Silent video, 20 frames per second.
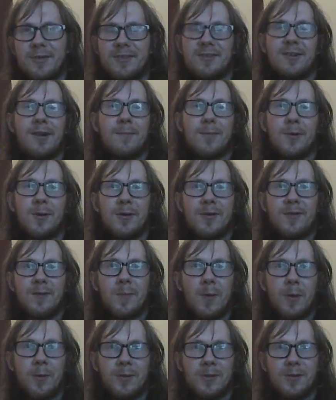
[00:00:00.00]
it's not broken, you
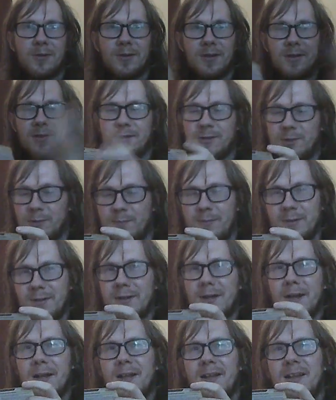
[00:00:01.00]
probably do that too. But
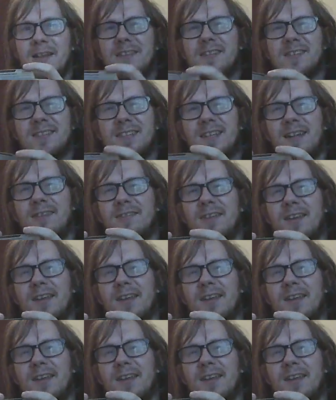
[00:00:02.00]
this sounds